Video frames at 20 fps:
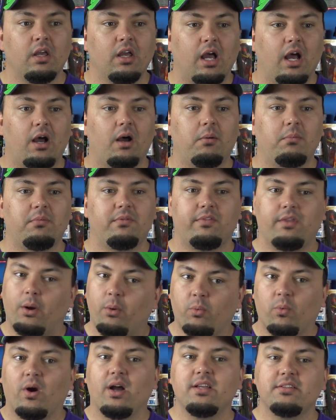Um, there
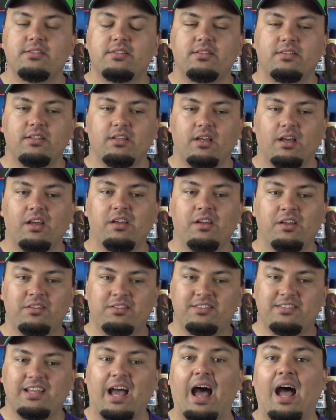was
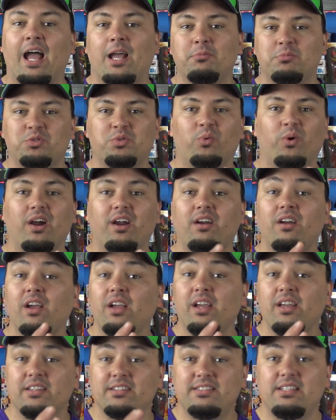times where
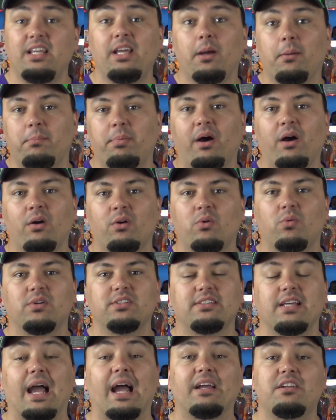C M Punk
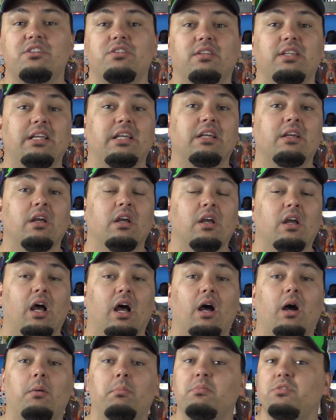was actually
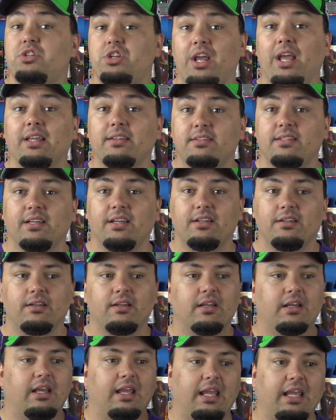um, chanted
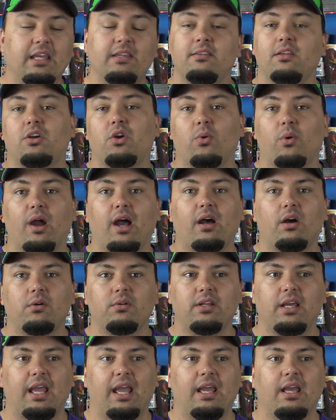in the
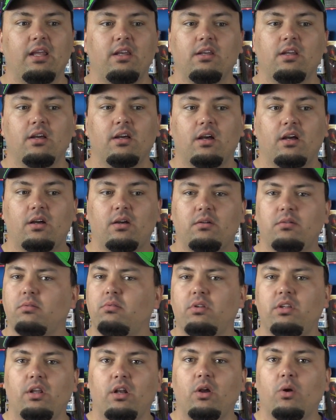crowd, and uh,
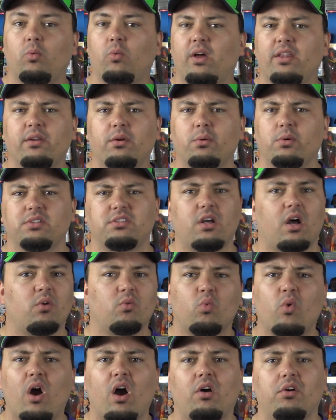you know, whether it was
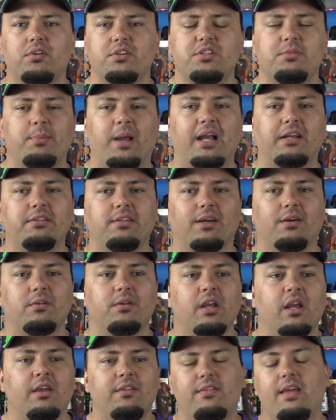on Raw or
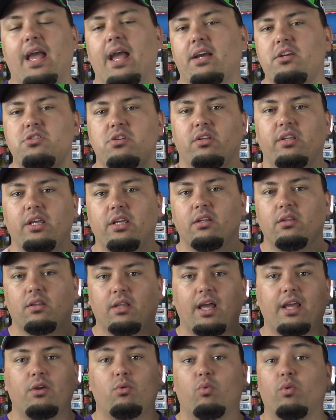SmackDown, they actually
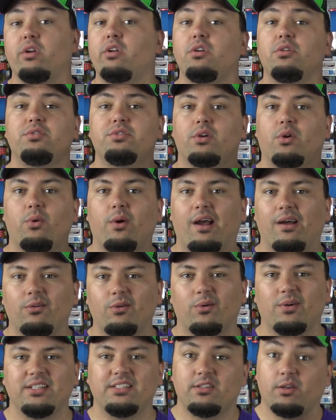like reduced the crowd
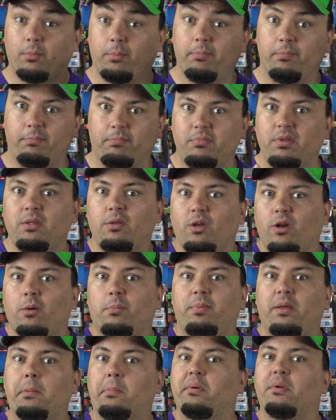noise so, you know,
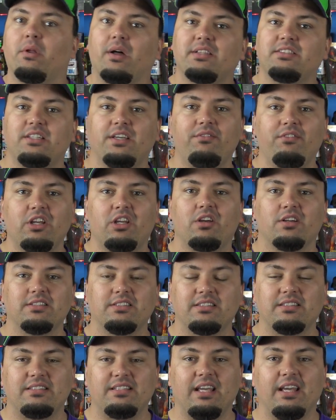people on T V
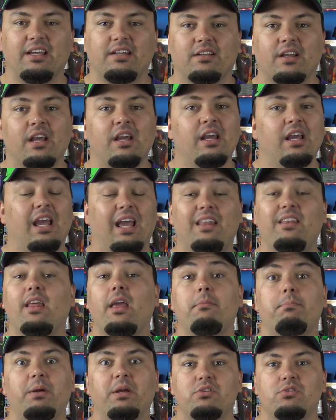couldn't see it. And
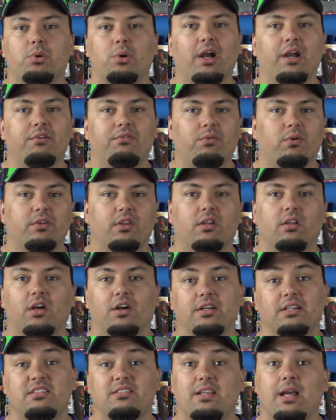they've been trying for the
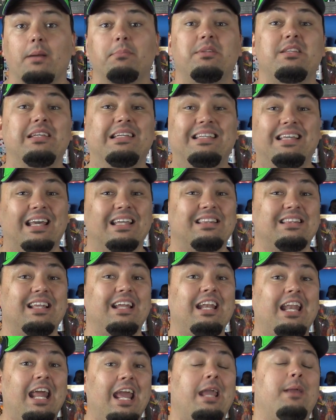longest time to get the
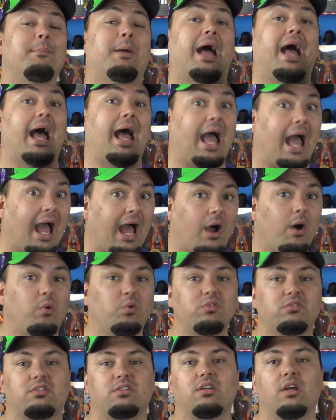name
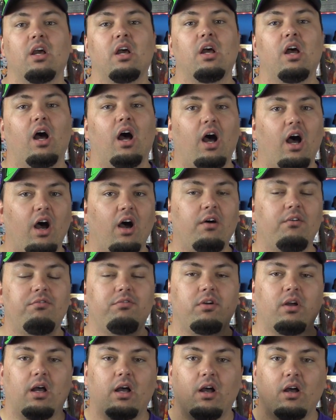out of
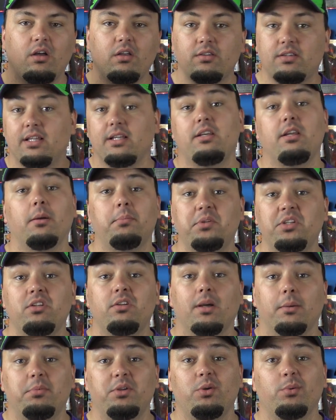uh, the W
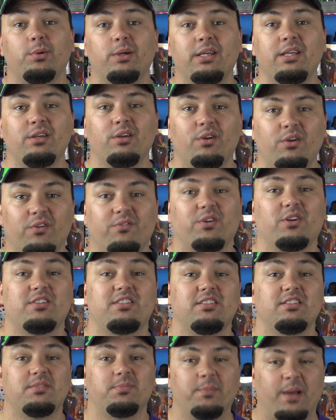W E
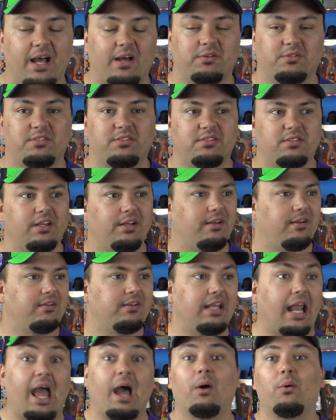Universe's mouse.
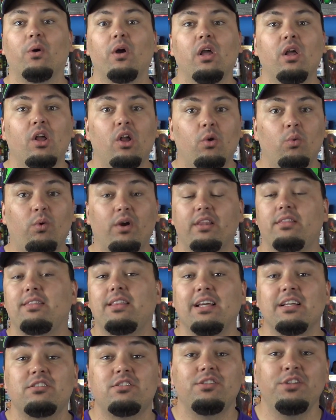And now, with
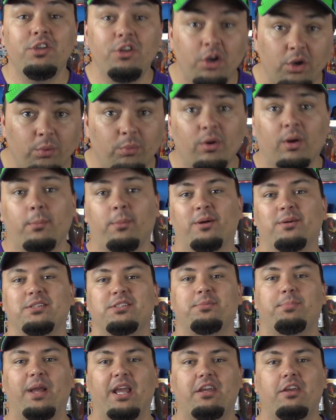this new rumor and
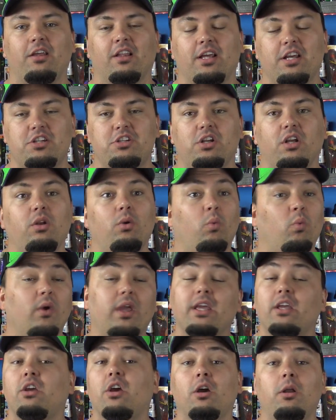speculation,
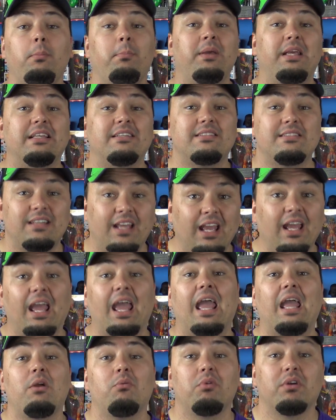we could be seeing
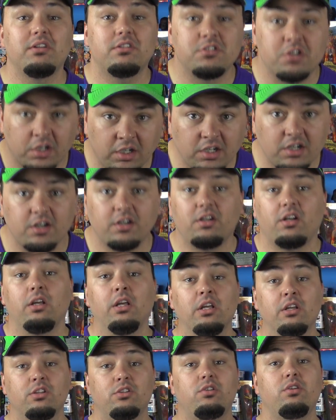a return
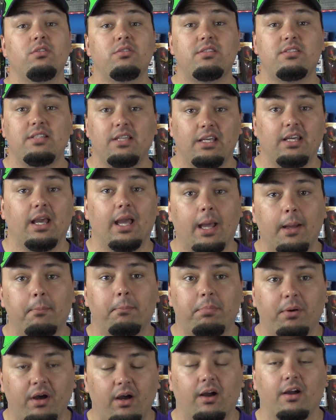to C M
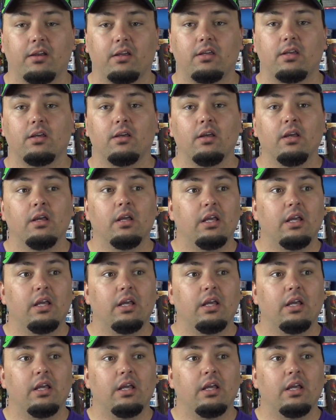Punk.